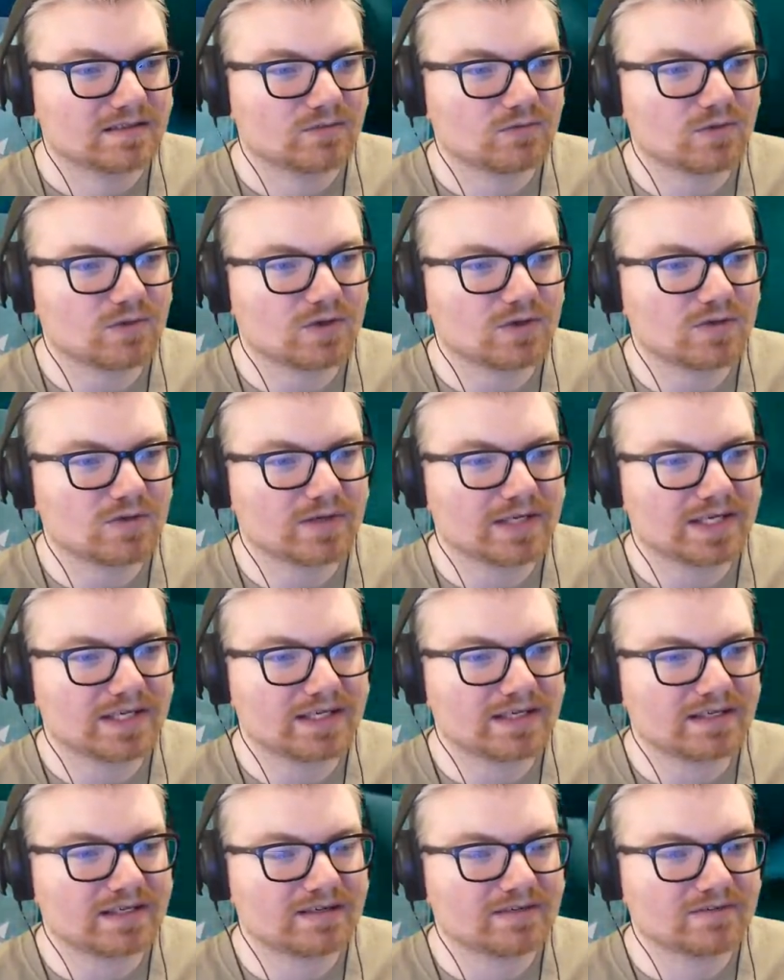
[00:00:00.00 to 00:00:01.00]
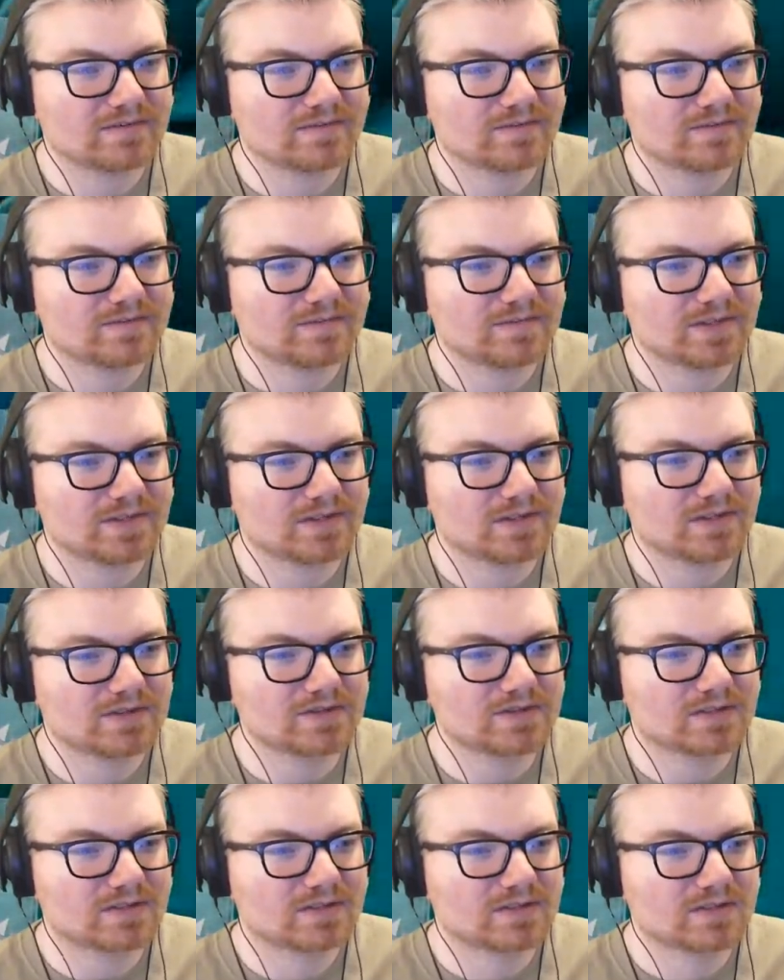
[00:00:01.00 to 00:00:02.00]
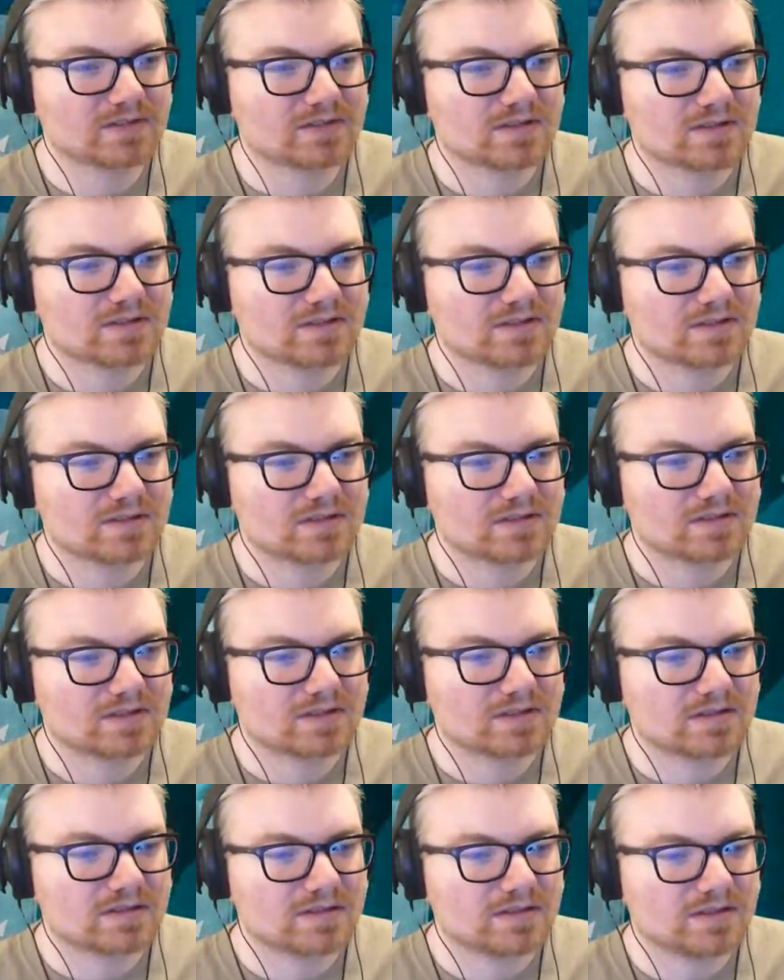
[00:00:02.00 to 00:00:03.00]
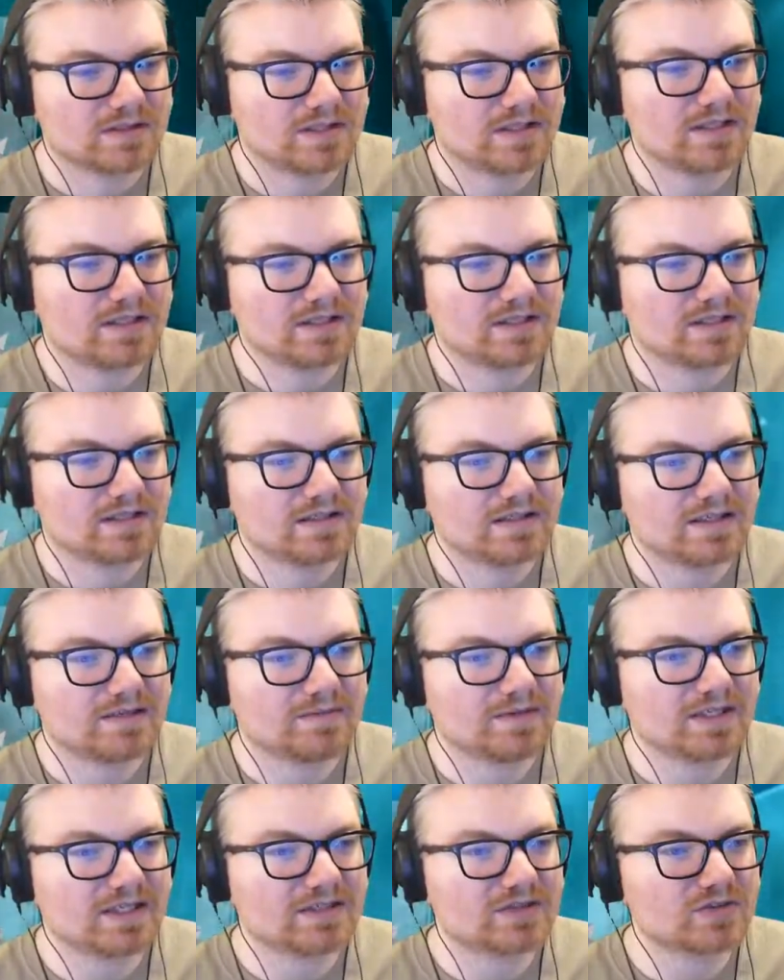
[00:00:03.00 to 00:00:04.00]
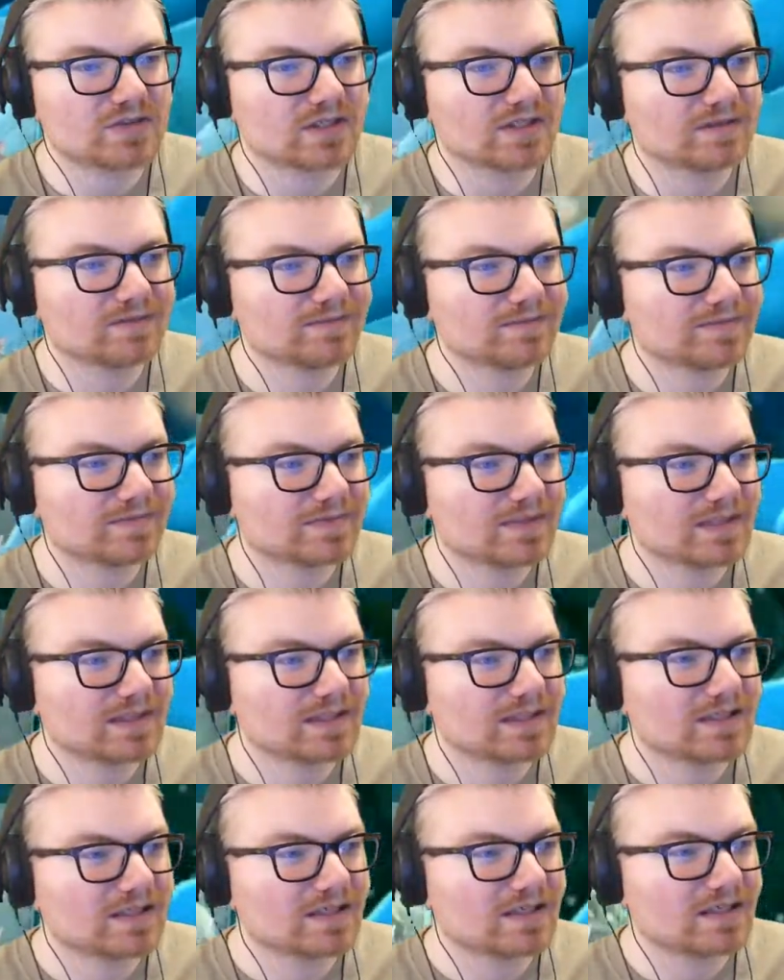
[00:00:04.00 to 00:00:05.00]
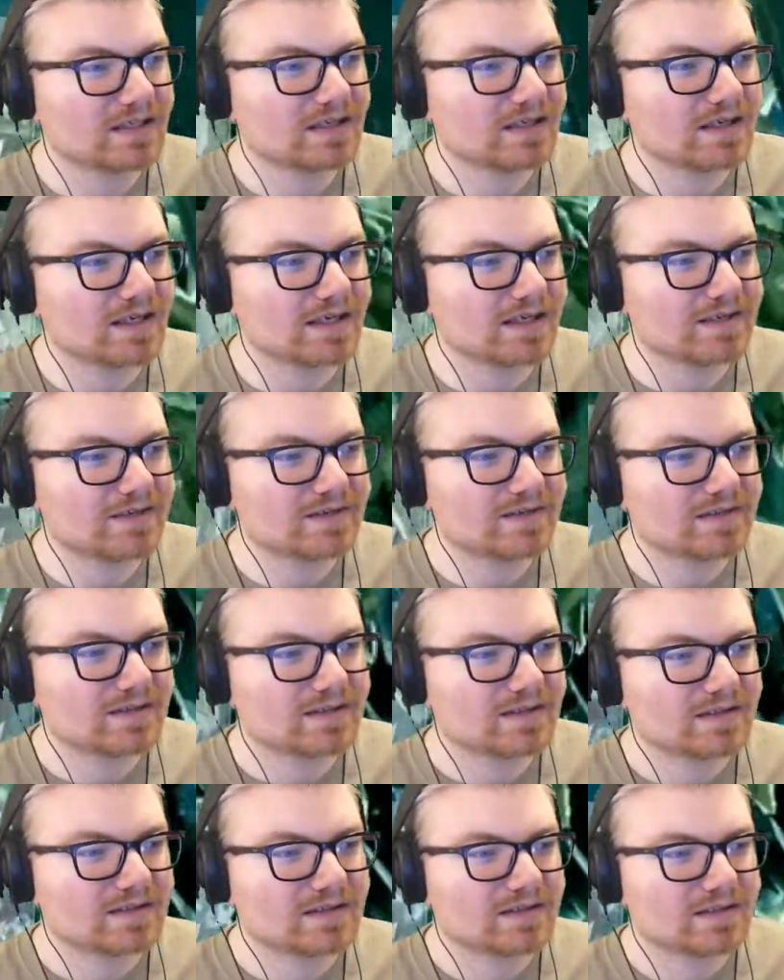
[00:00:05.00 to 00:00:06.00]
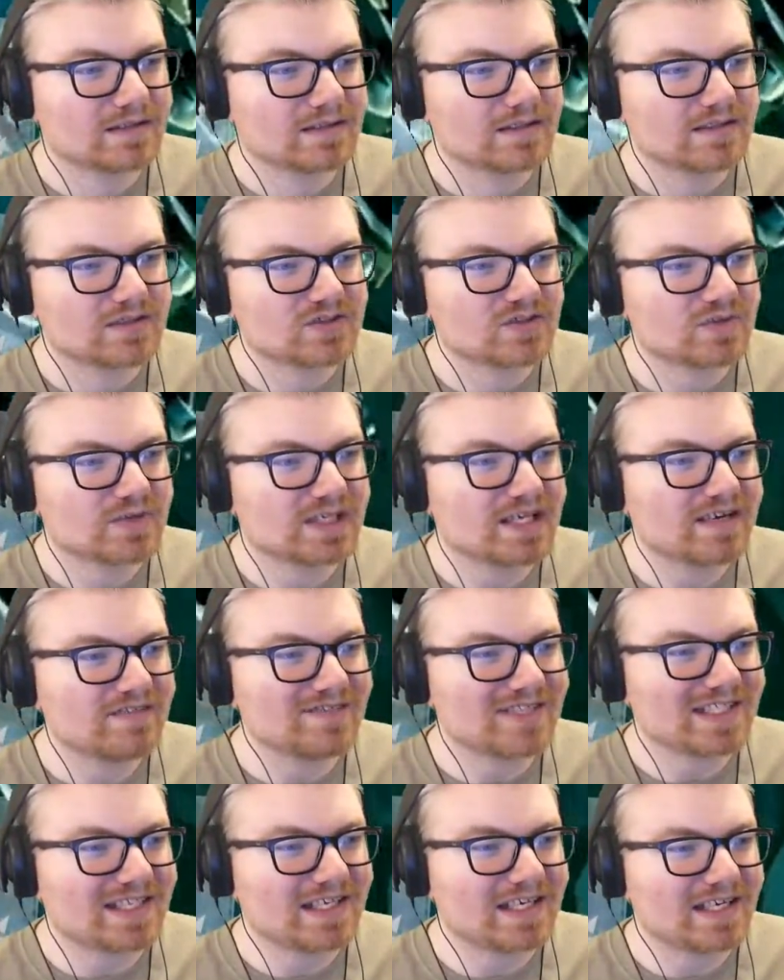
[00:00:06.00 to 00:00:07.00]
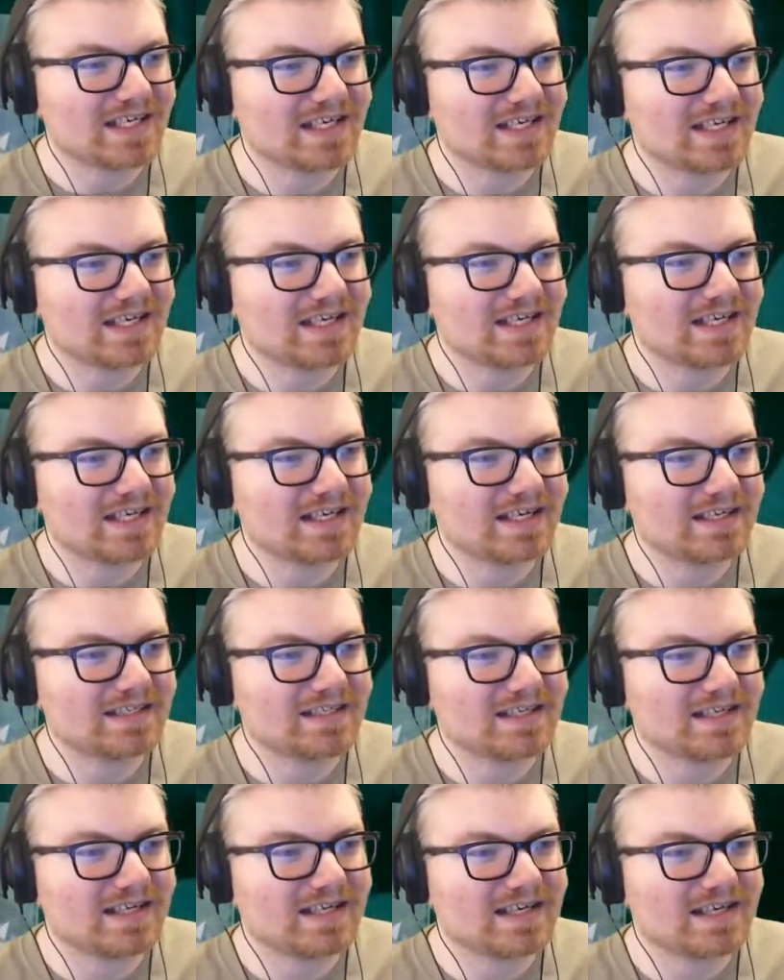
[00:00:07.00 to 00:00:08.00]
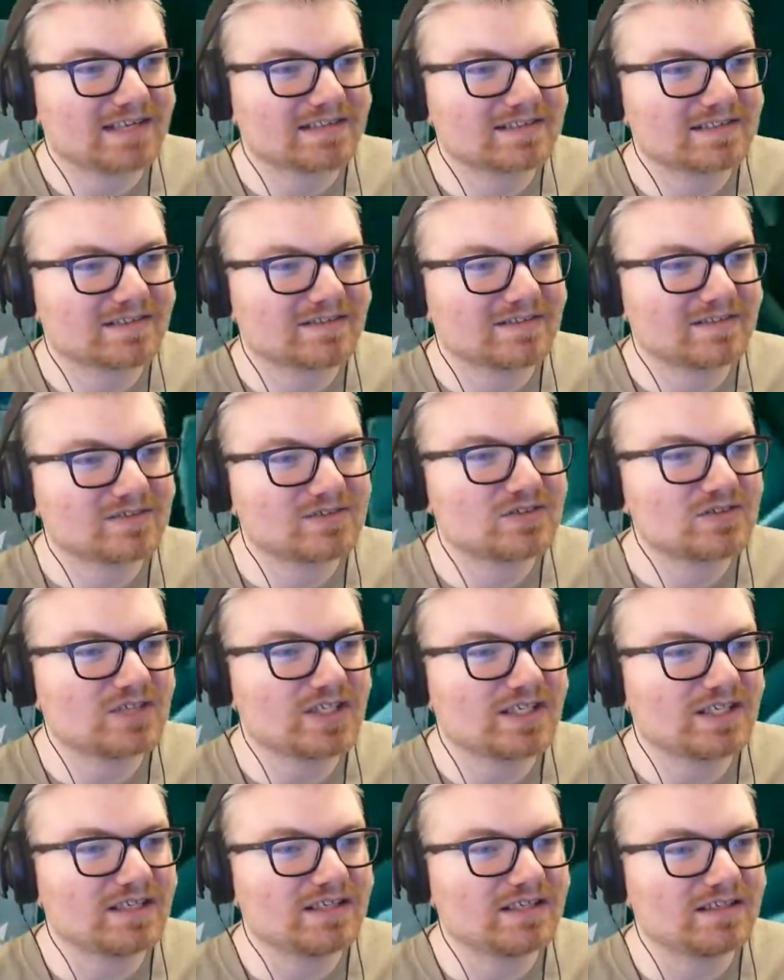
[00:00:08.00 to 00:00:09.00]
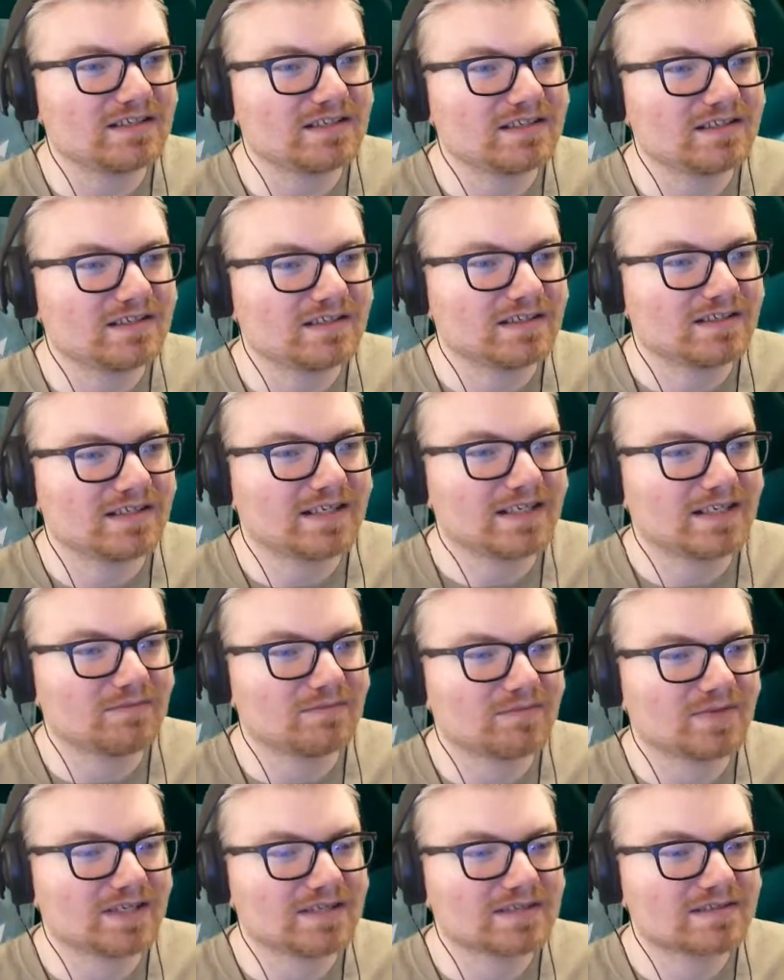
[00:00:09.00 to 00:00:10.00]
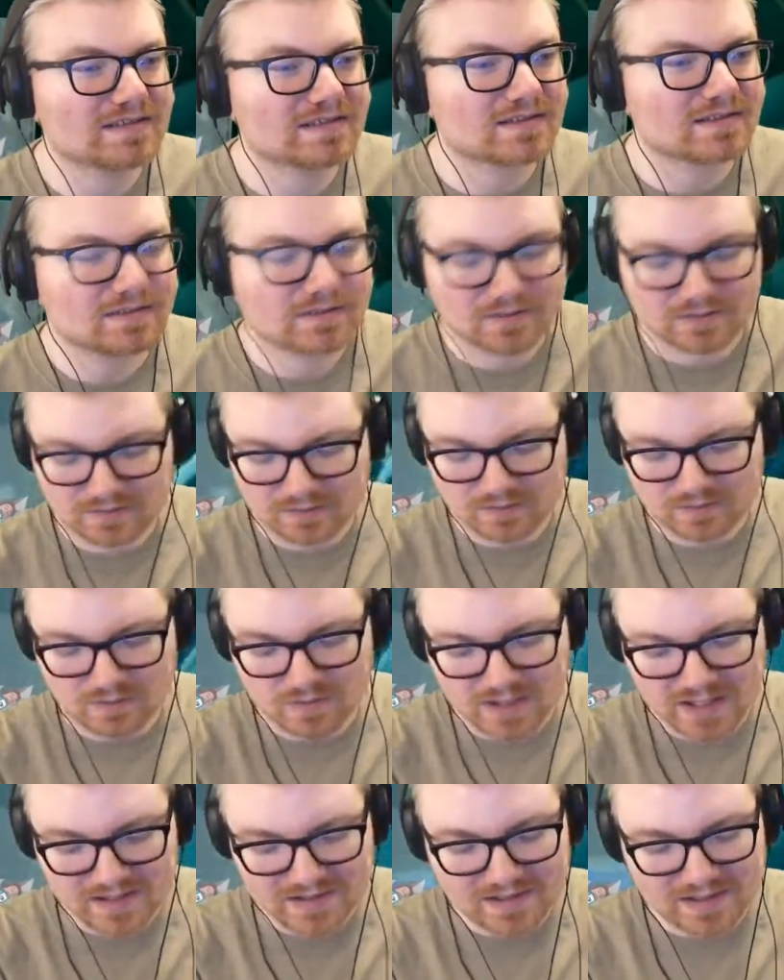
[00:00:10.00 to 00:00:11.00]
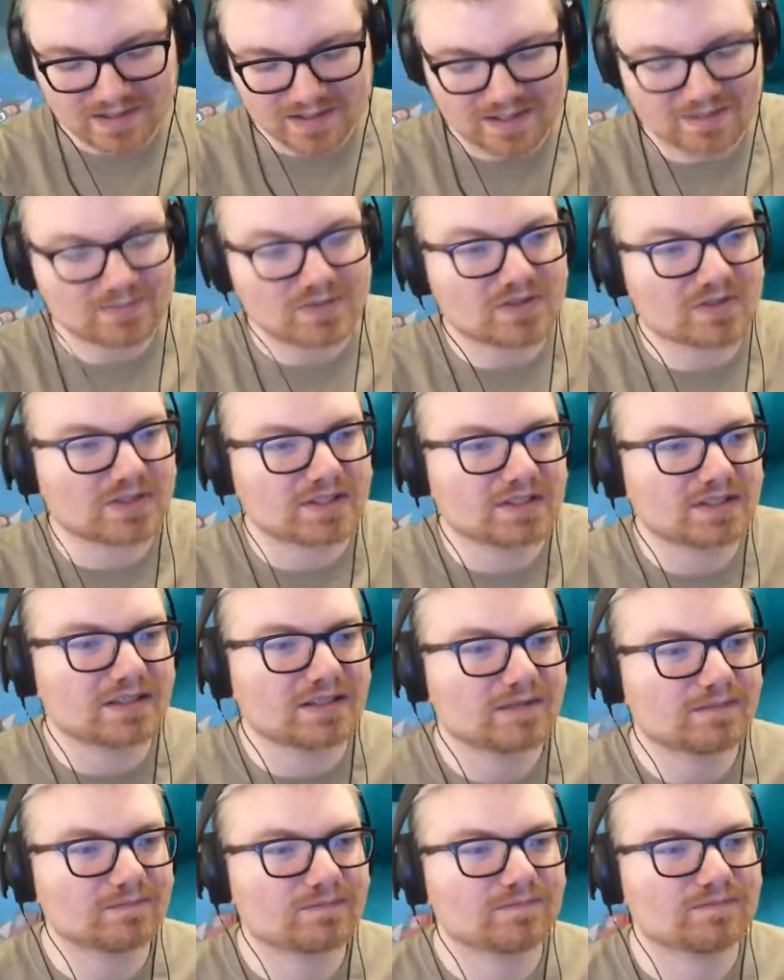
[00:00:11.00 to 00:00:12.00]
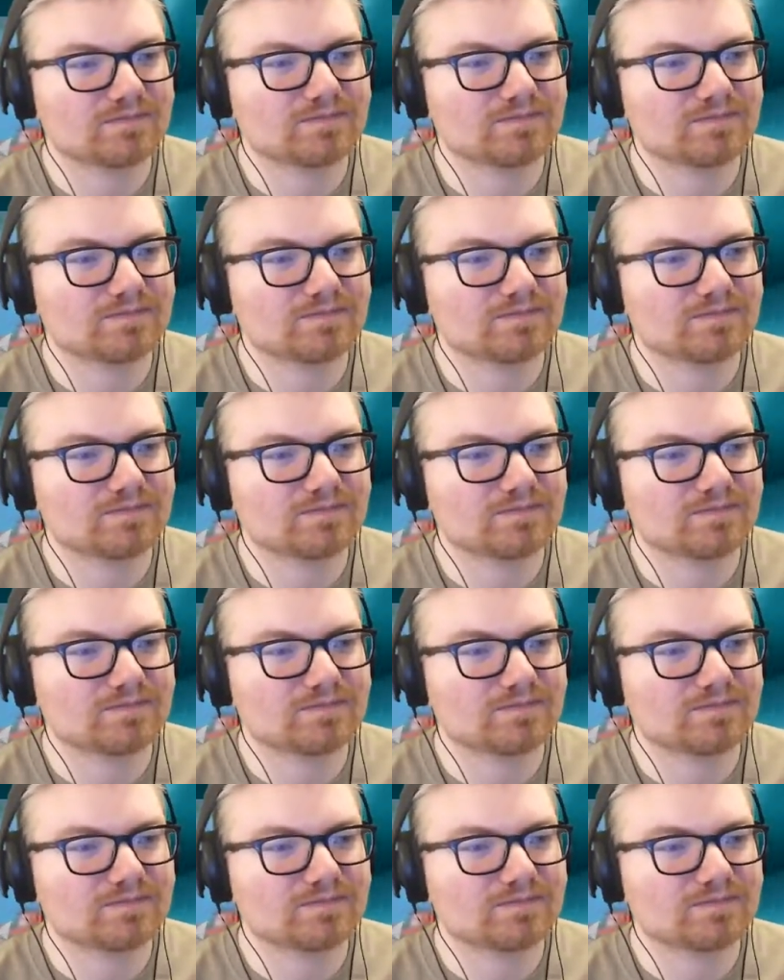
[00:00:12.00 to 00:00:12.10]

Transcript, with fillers: Whoa, hey now. You're an all-star. Eh, give me that shell. Alright. So we have to hit the X under his chin and miss. Why does that keep doing that?